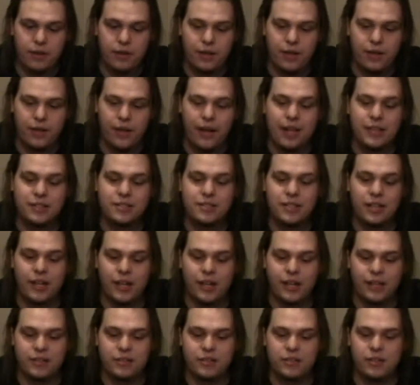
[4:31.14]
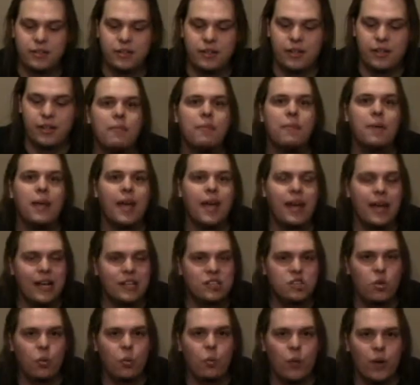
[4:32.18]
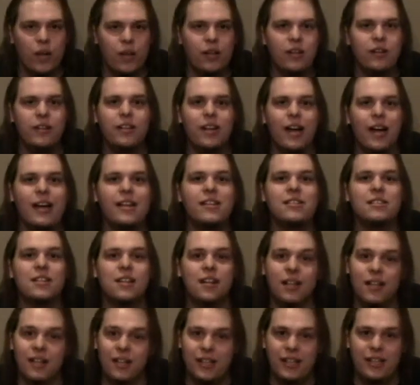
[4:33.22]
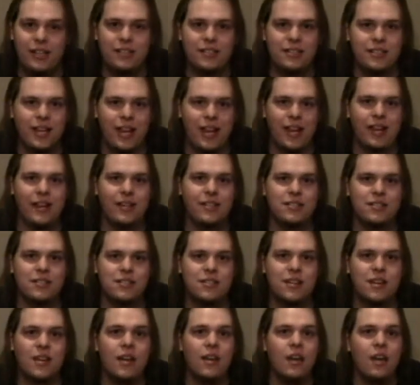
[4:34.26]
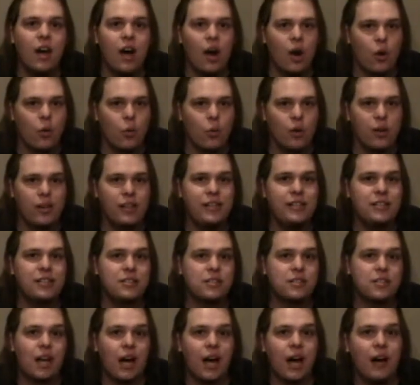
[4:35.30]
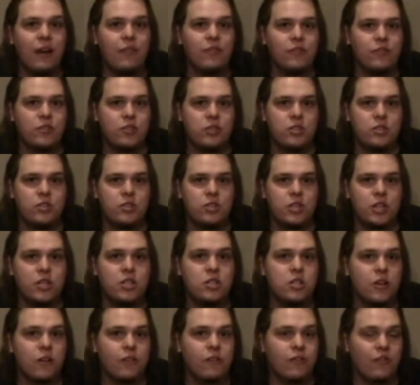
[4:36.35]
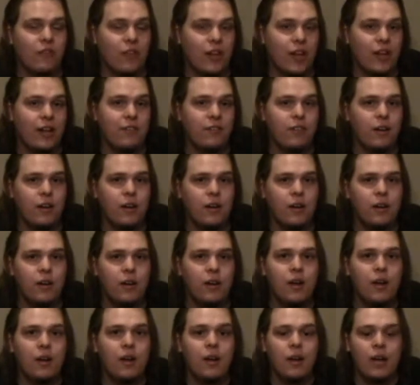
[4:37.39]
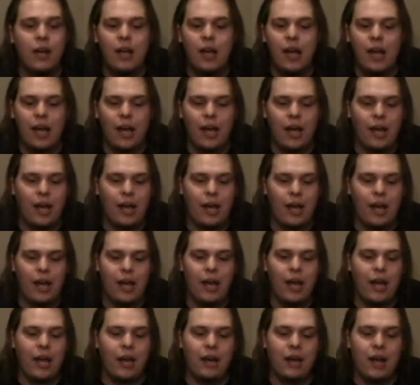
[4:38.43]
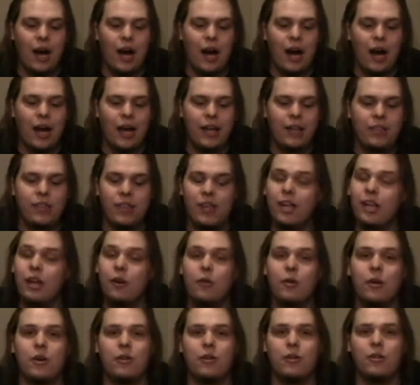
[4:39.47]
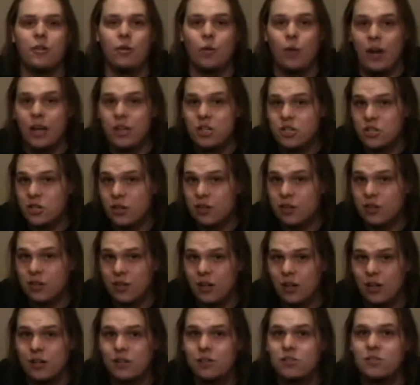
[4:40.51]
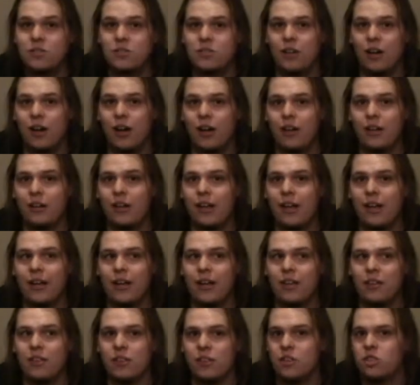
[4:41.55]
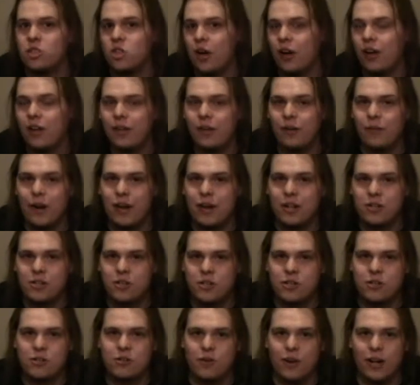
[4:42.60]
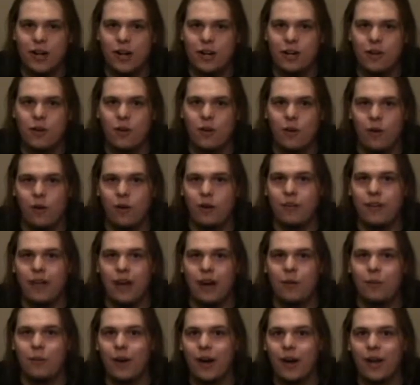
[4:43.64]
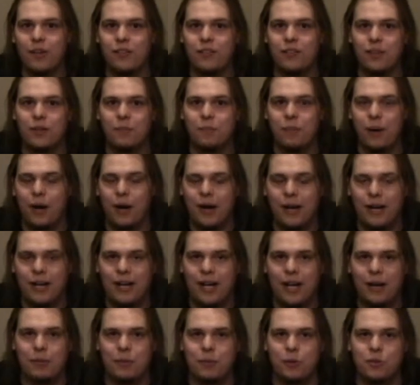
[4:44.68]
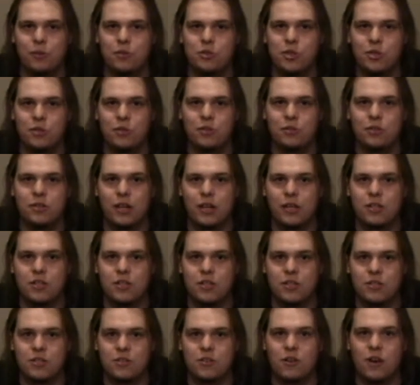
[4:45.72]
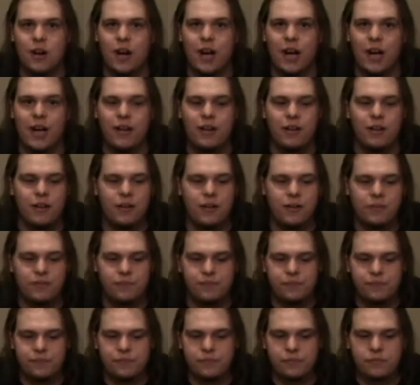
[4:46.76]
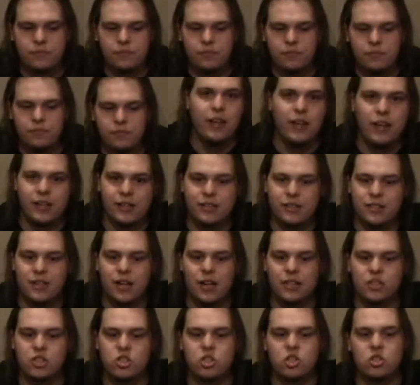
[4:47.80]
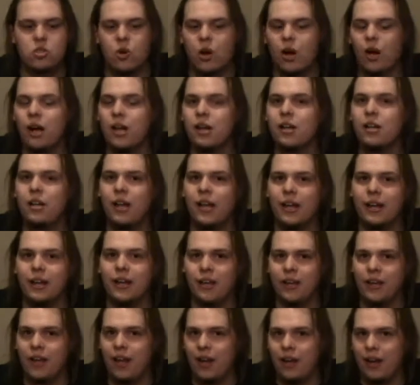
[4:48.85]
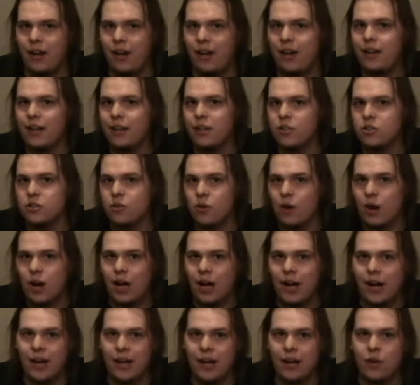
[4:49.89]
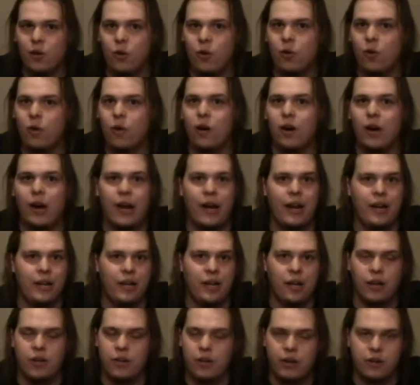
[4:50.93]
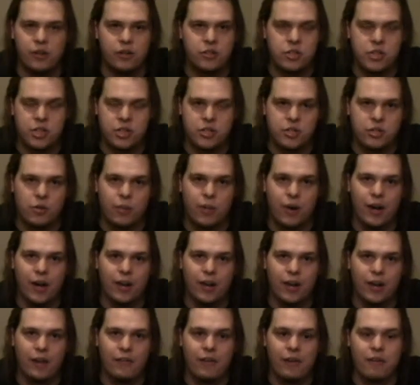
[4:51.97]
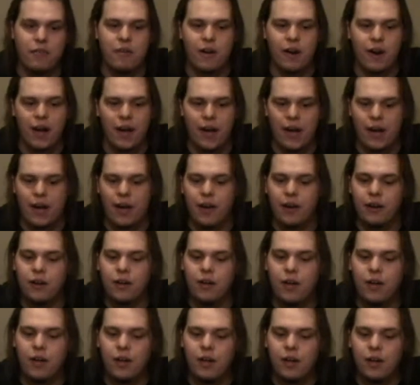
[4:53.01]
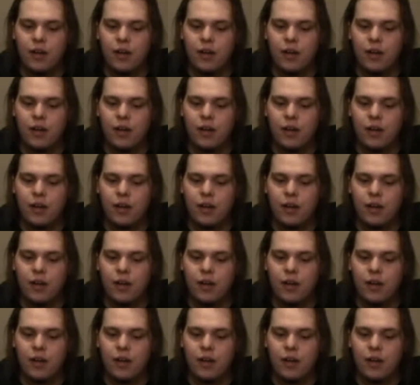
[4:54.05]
Now that's nice. It has a real nice clean taste, a really soft ginger flavor, and I think it would quench your thirst, unlike the Jolly Rancher drink or that rancid pineapple juice I just tried. It's not strong like a Canadian Dry or any other ginger ale I've ever had.